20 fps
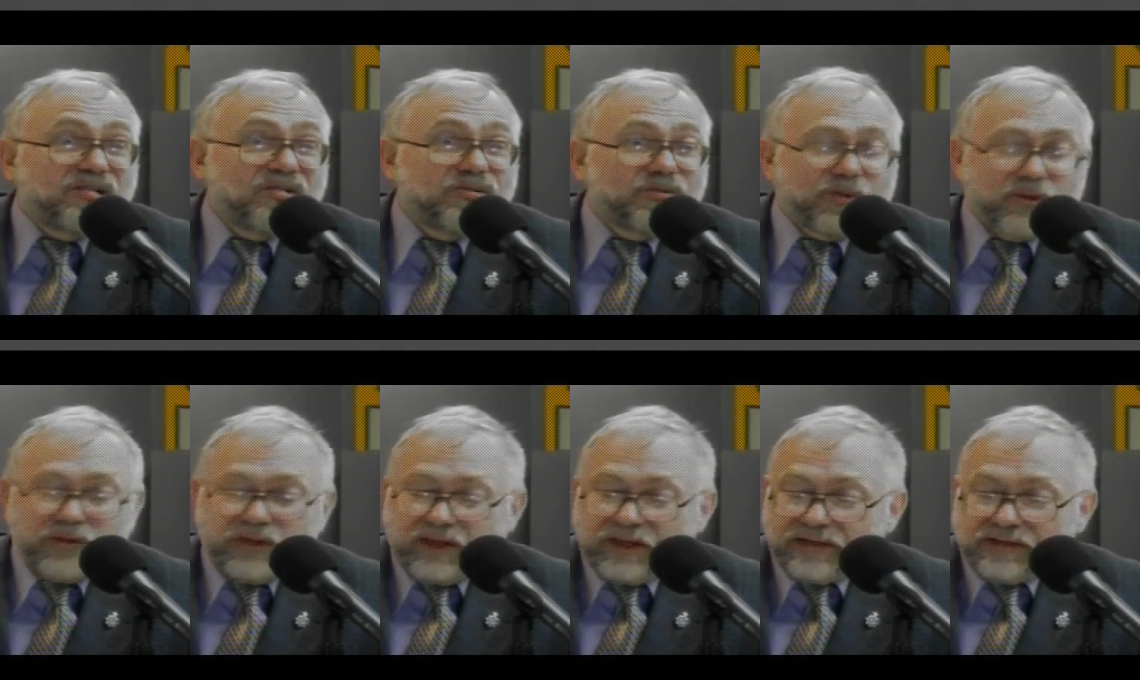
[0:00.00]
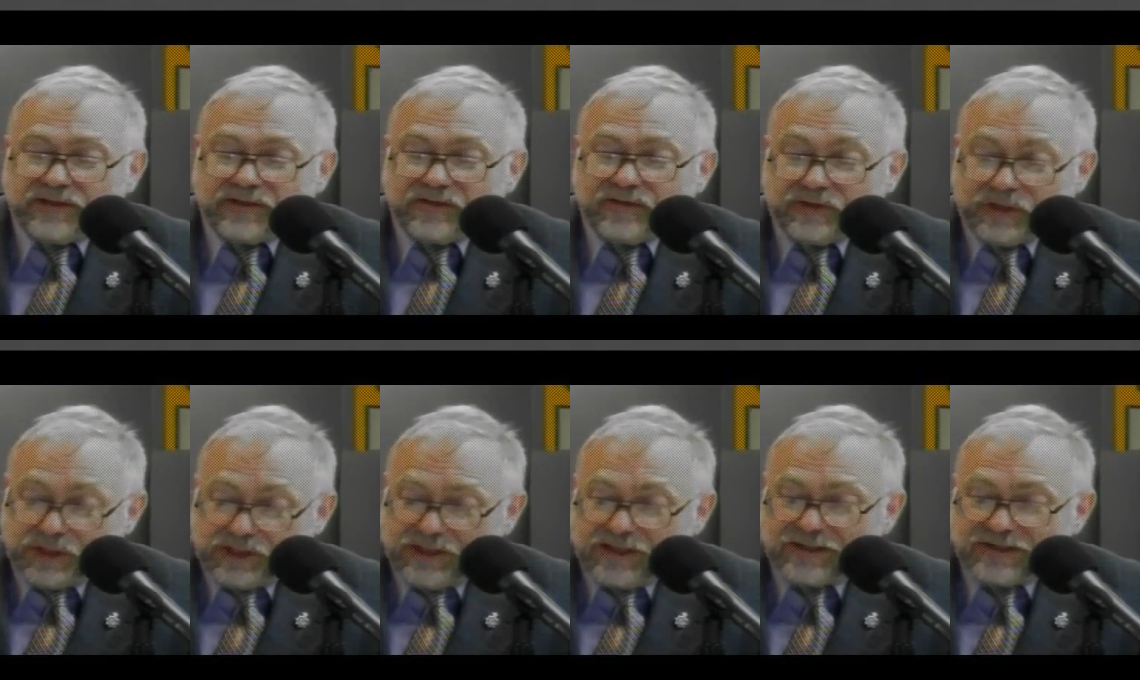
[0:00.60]
for this. And when
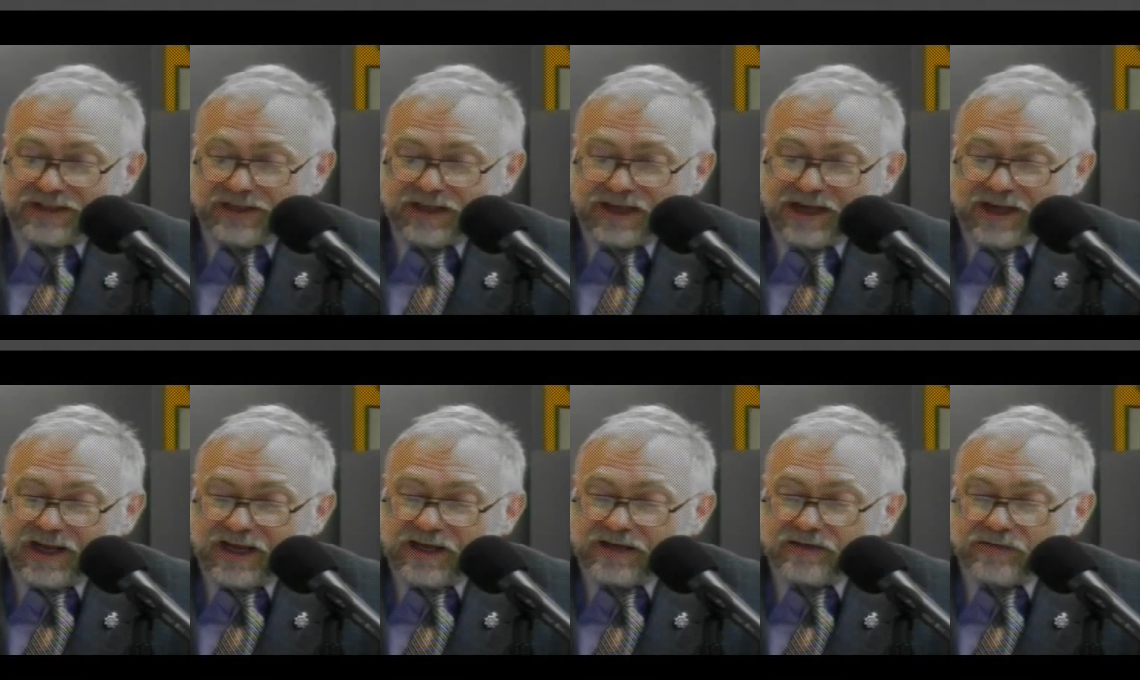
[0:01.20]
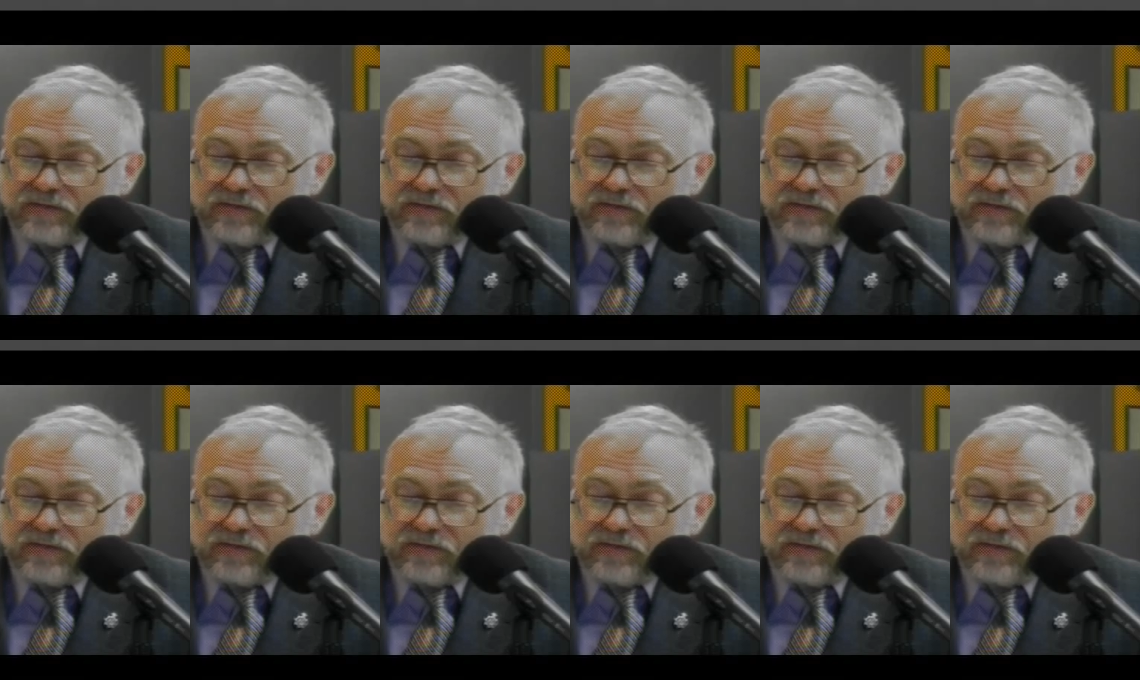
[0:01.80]
she does it again,